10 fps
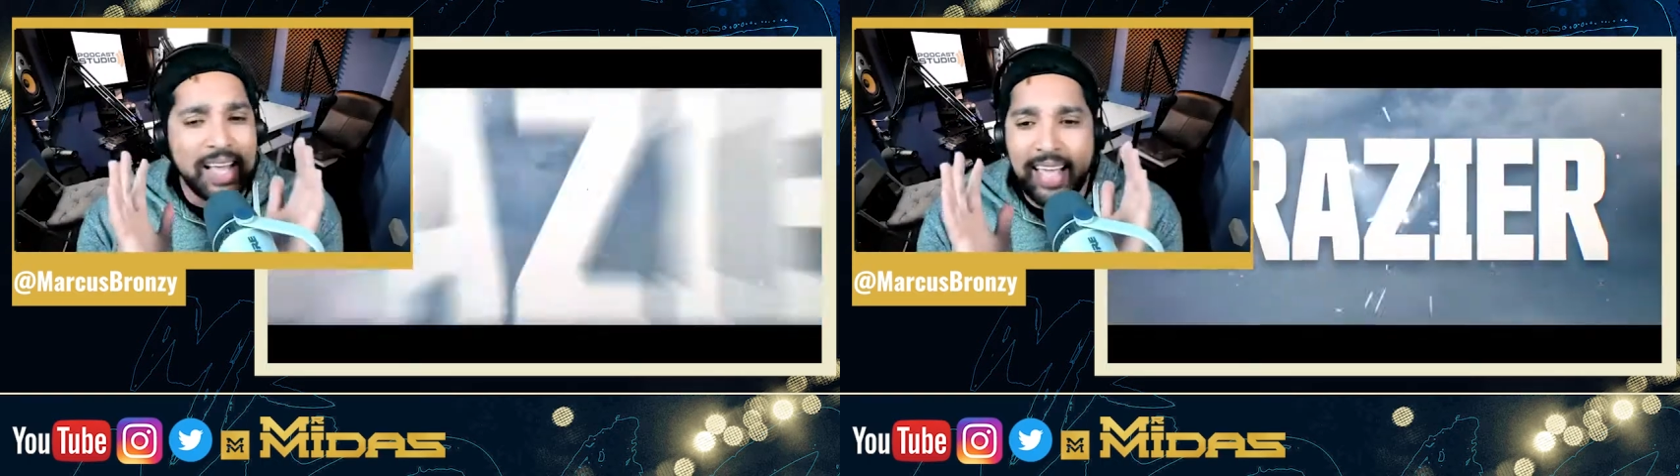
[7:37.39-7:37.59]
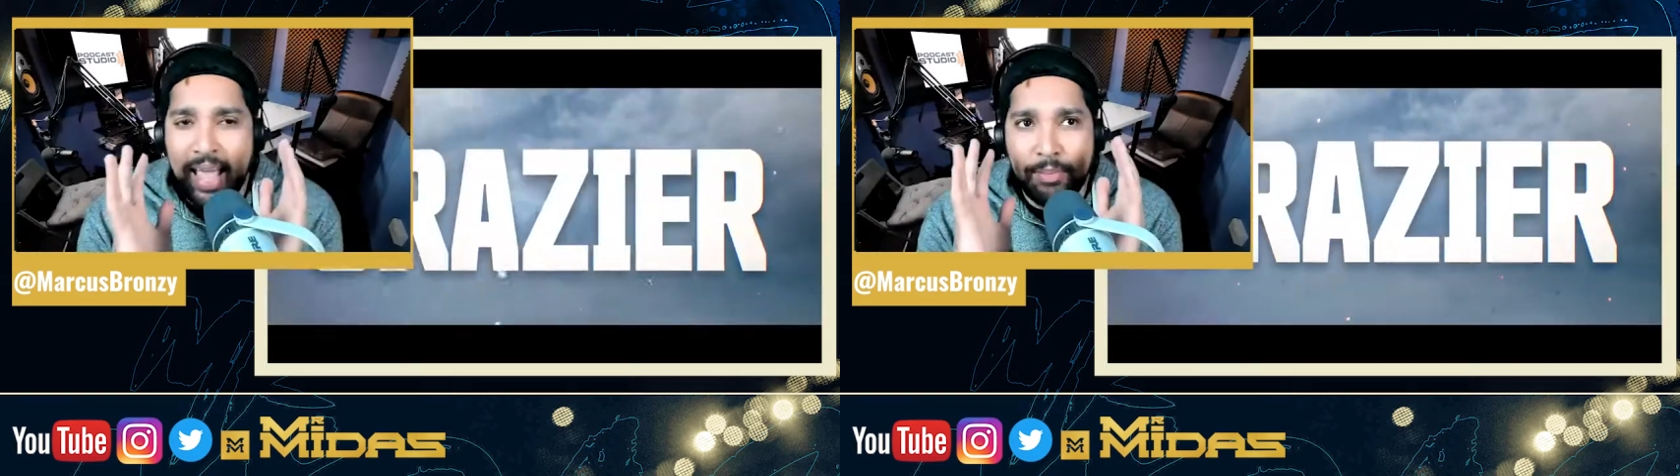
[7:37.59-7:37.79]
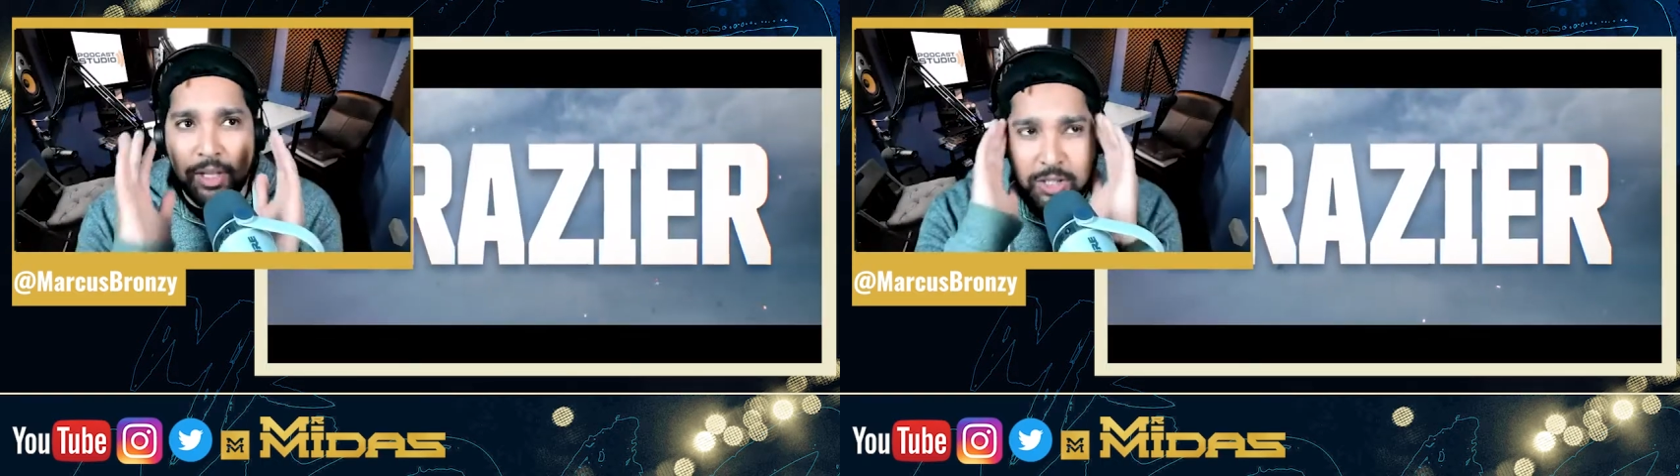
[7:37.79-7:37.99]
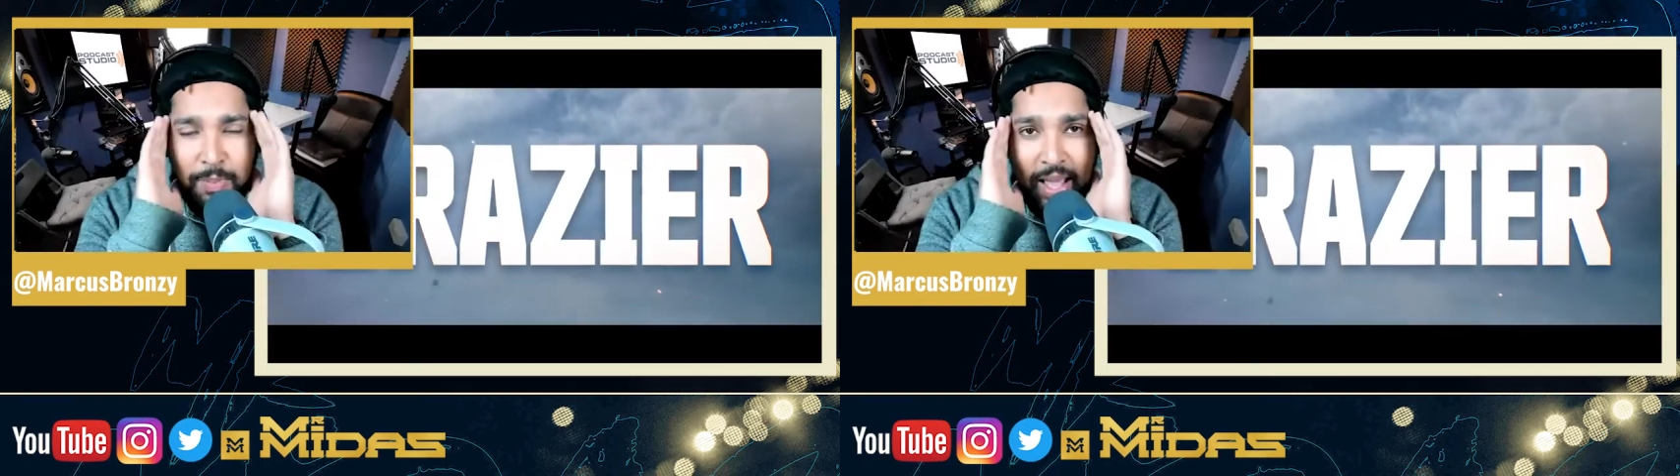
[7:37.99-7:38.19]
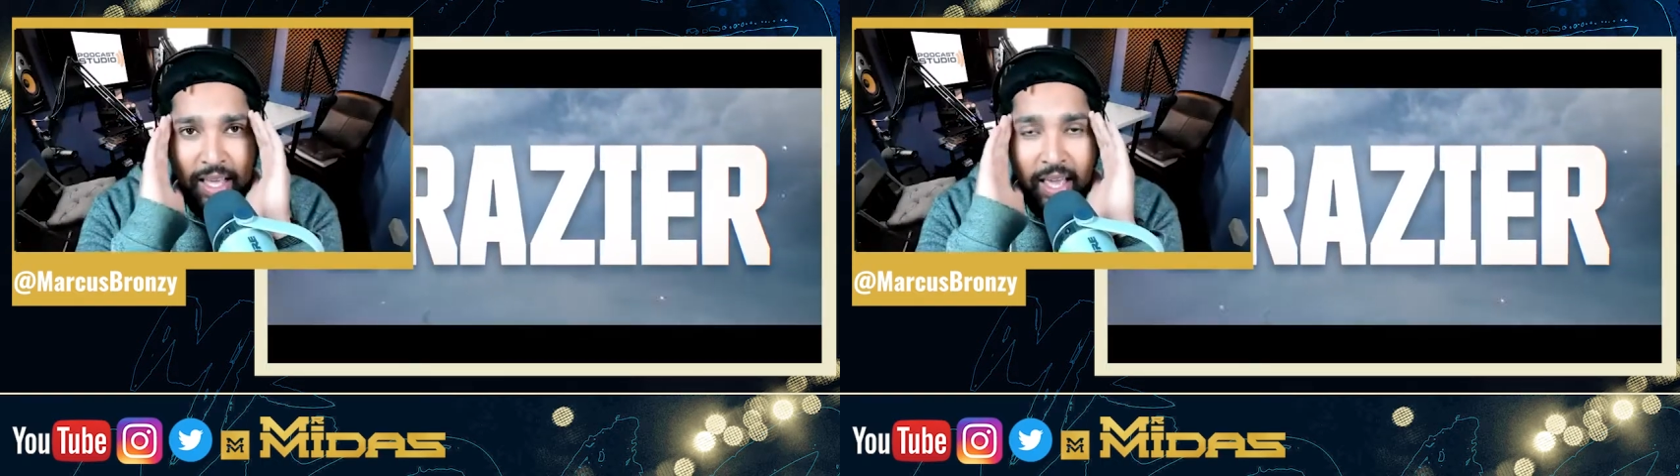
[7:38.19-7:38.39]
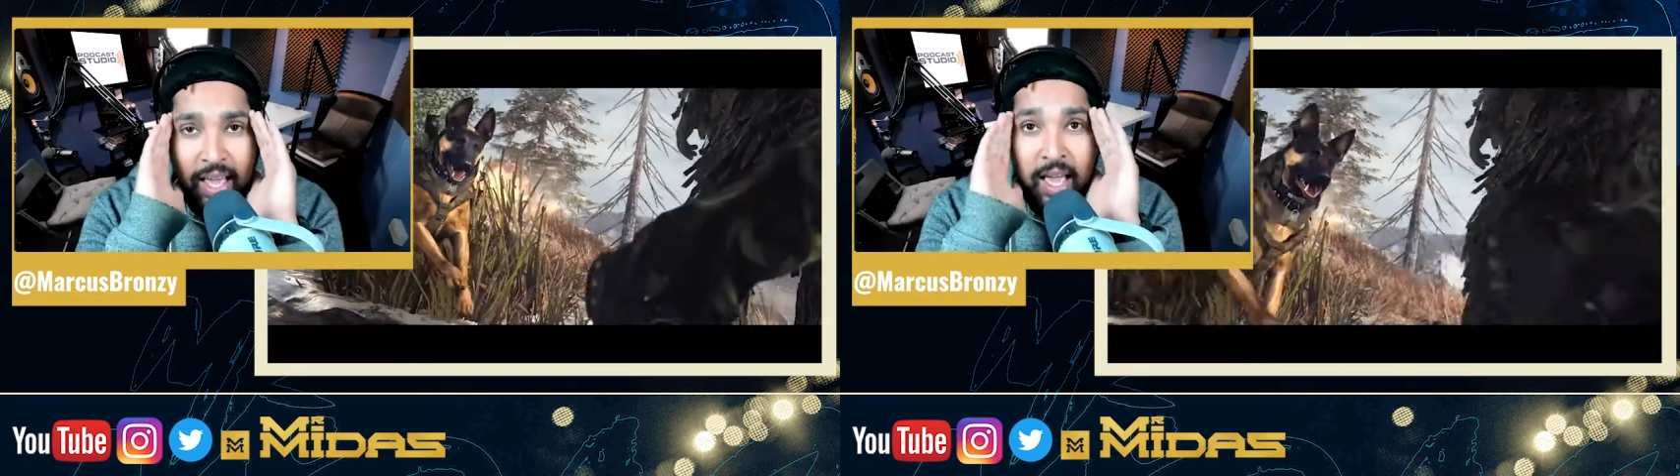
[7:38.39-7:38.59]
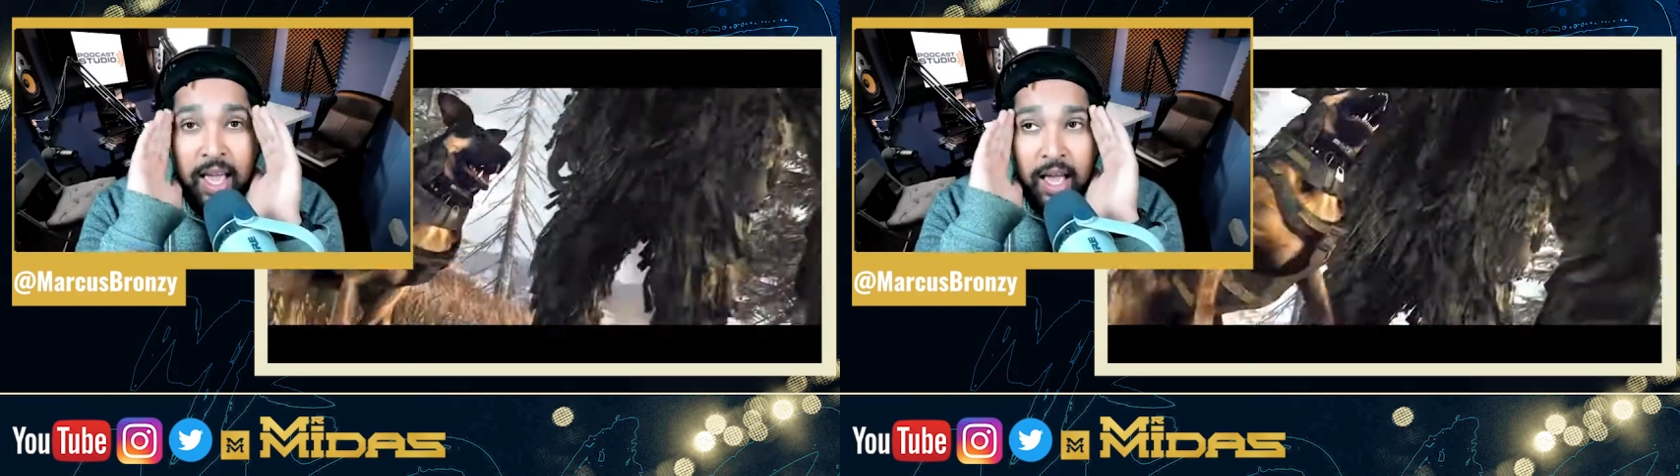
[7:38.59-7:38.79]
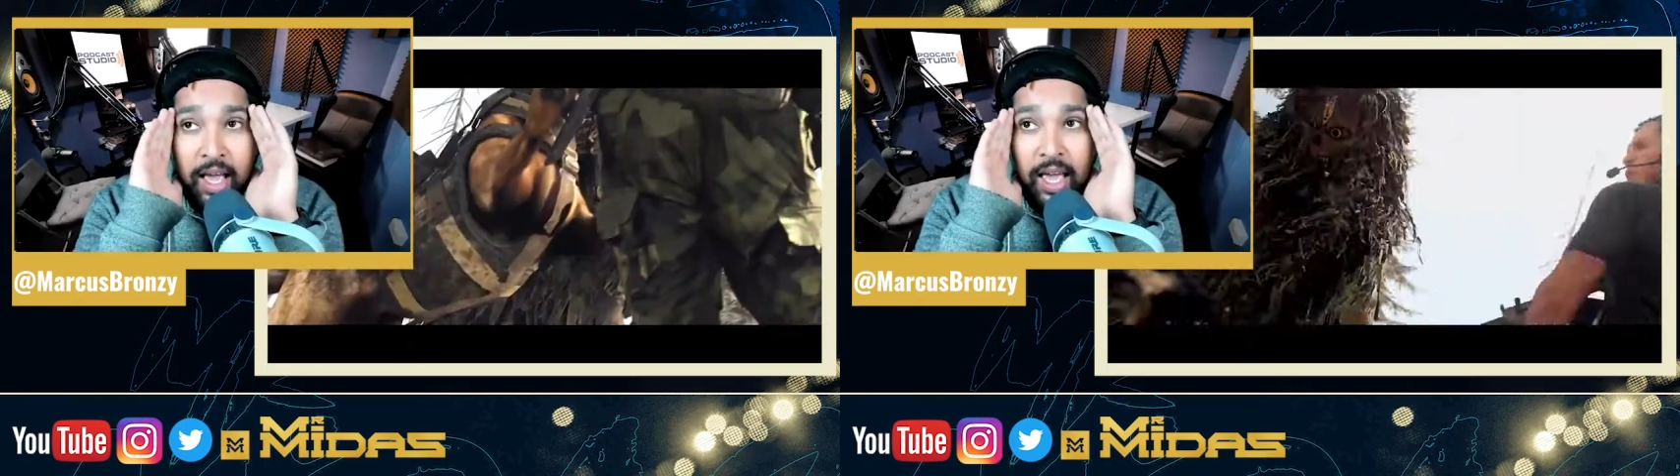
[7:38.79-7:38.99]
that game that just make it,
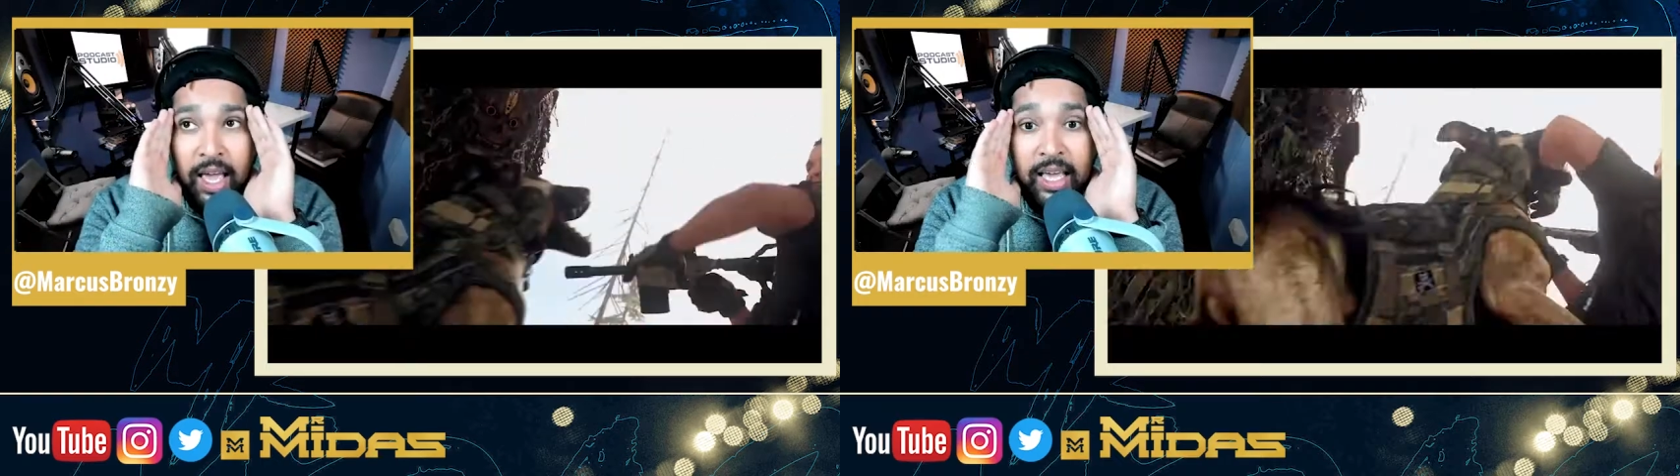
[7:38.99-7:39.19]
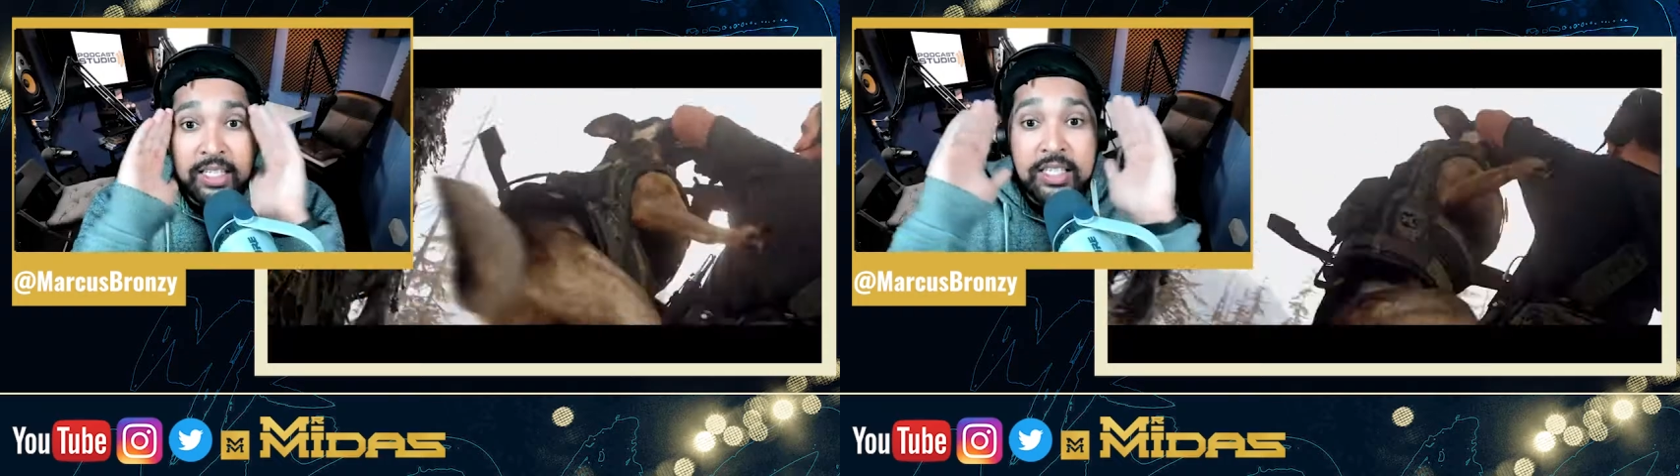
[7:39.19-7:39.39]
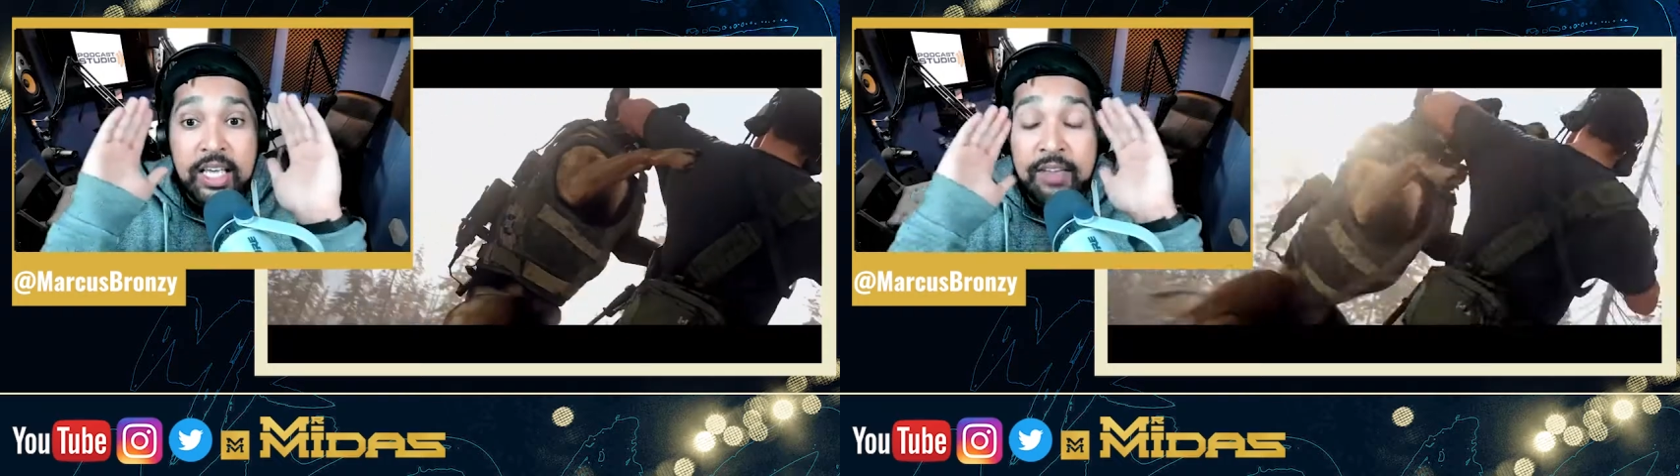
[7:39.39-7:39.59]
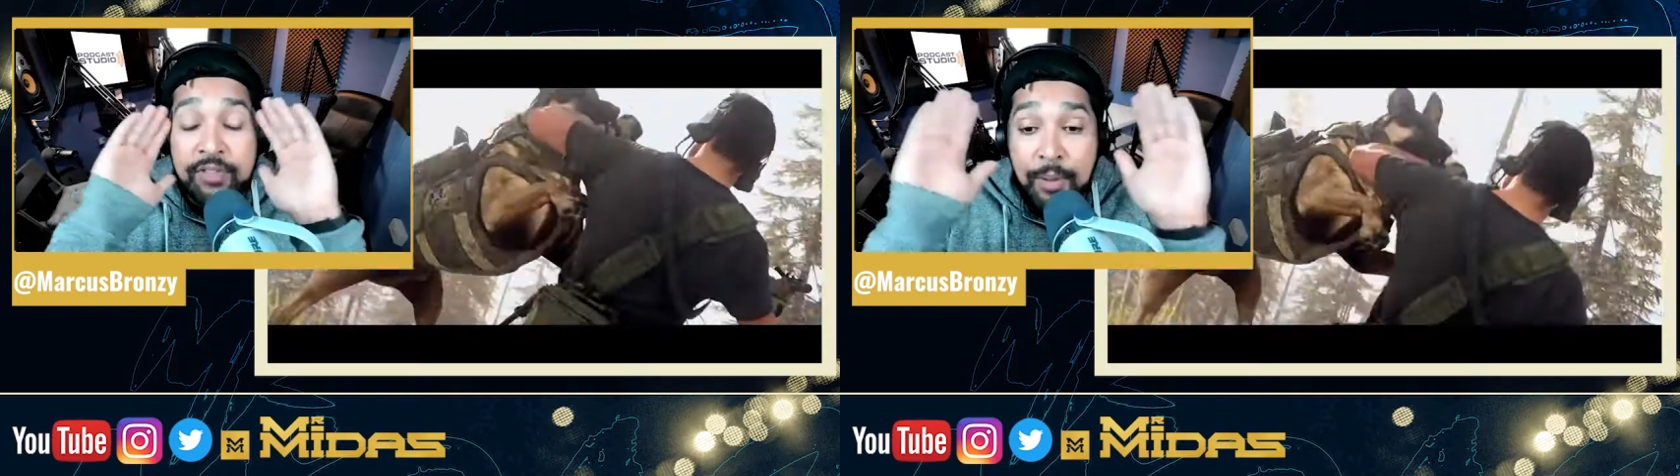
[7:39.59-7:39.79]
if I'm